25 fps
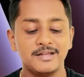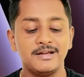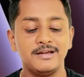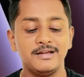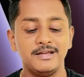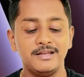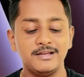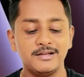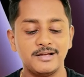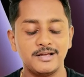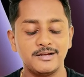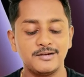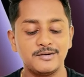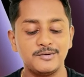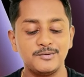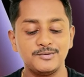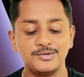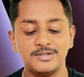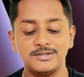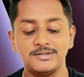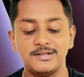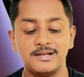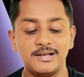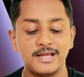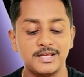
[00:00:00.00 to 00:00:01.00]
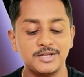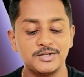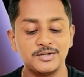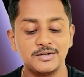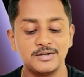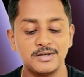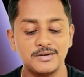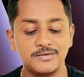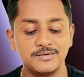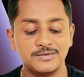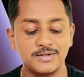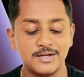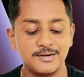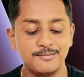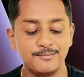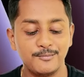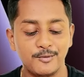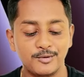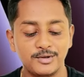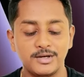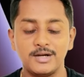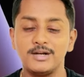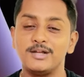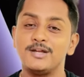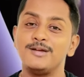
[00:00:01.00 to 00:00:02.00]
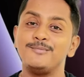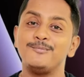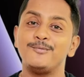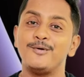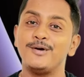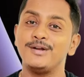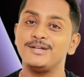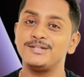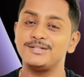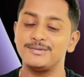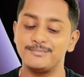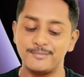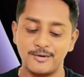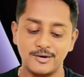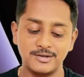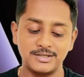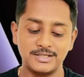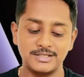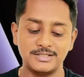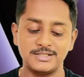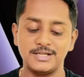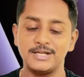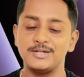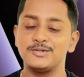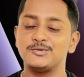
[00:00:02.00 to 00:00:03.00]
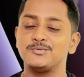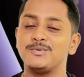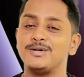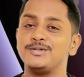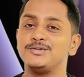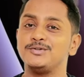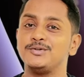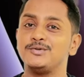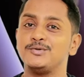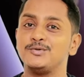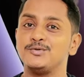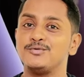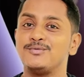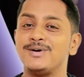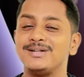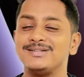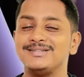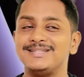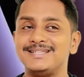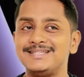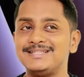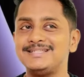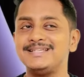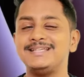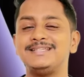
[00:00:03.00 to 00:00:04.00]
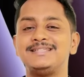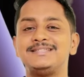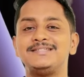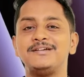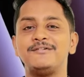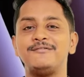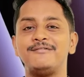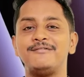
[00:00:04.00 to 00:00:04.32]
in conclusion, the lecture gives the important key points about it takes one to know one. This is the